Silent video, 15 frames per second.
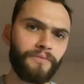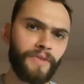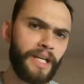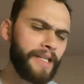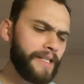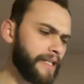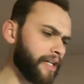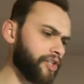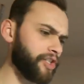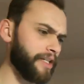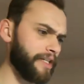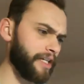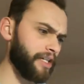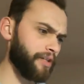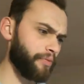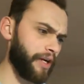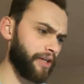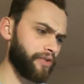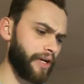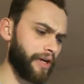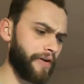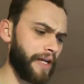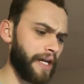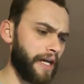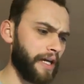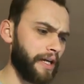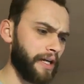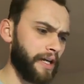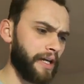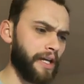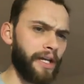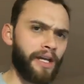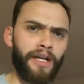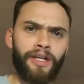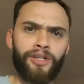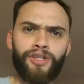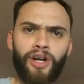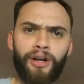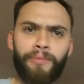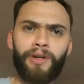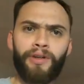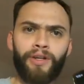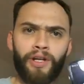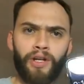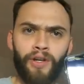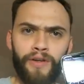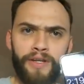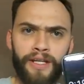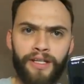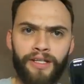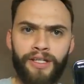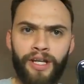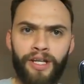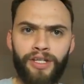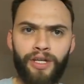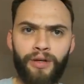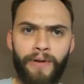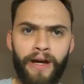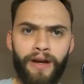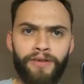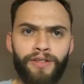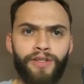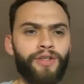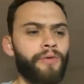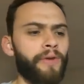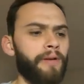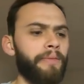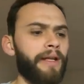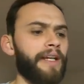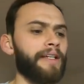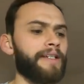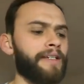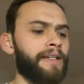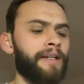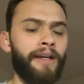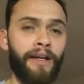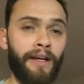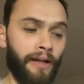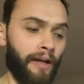he hasn't actually done his wet trowel yet. Timing on the clock is two hours and 20 minutes.